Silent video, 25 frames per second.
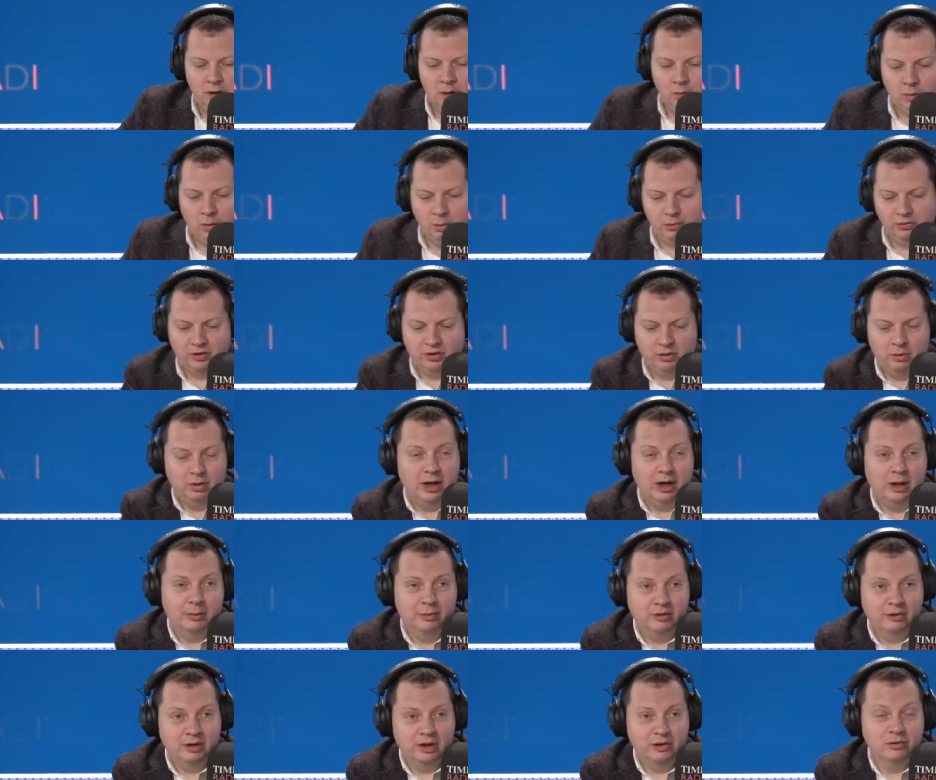Well, we'll see what
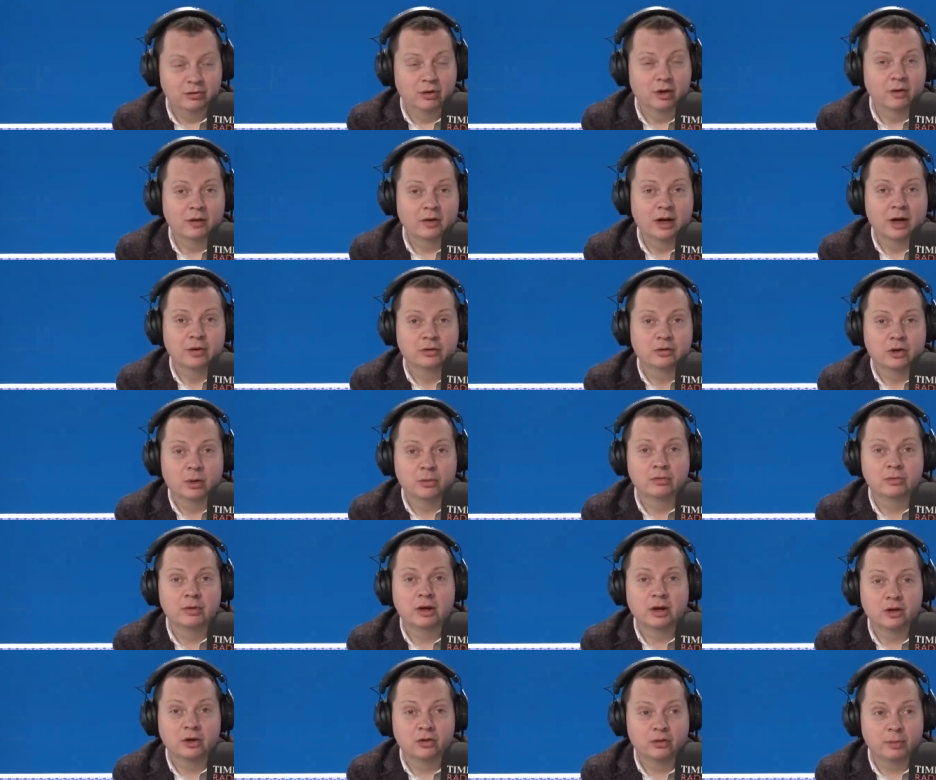happens later on in the House of Commons.
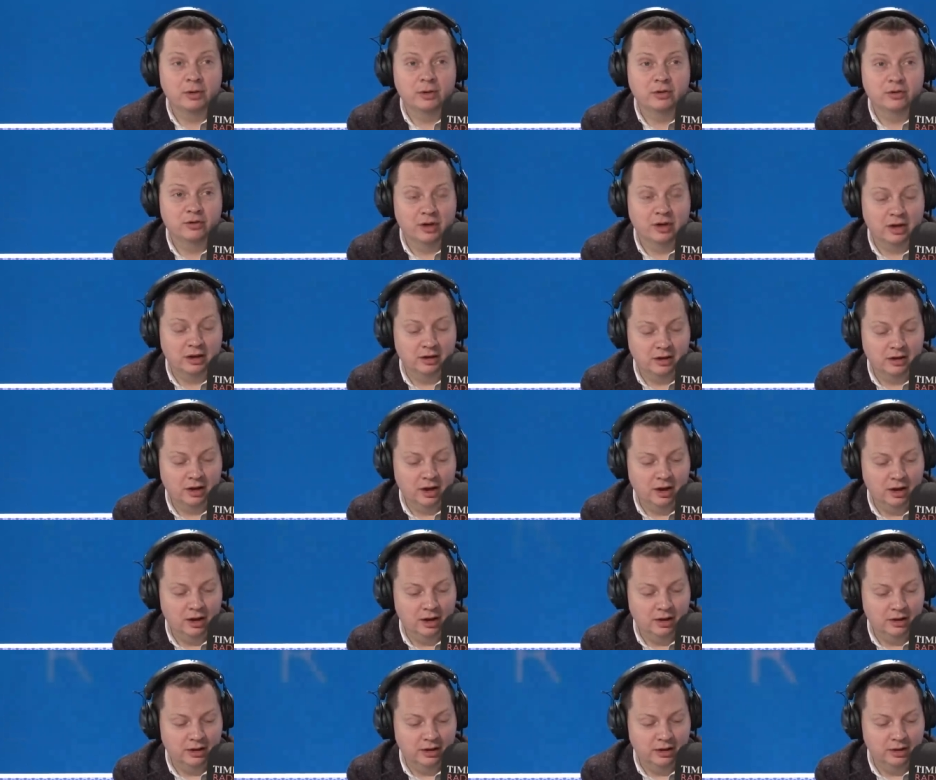Really good speech today,
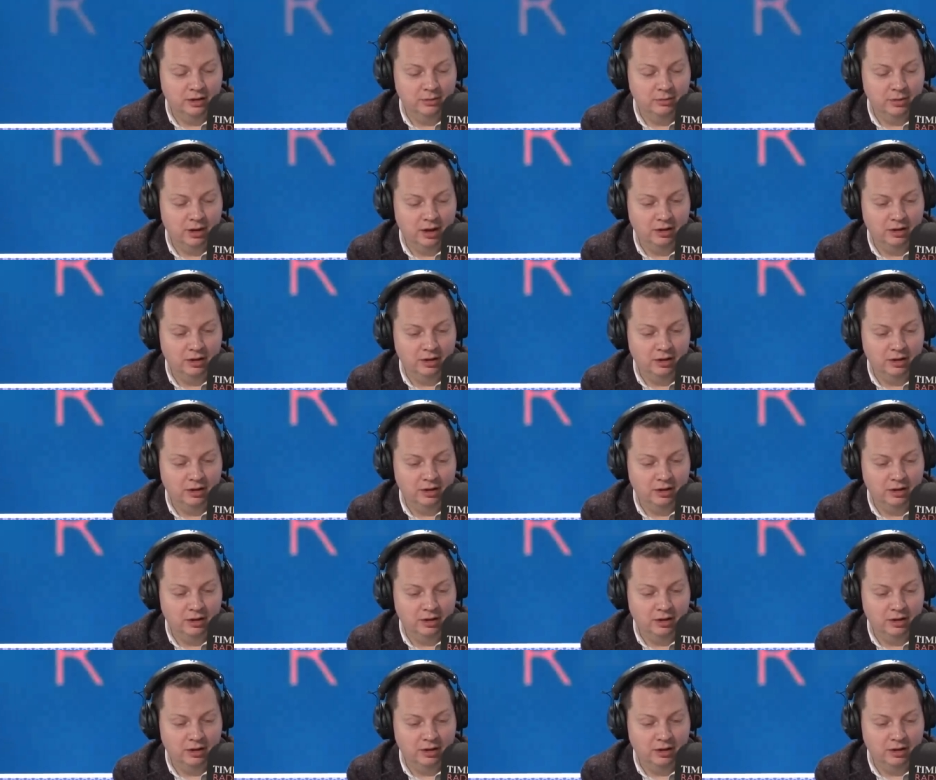uh, Liam.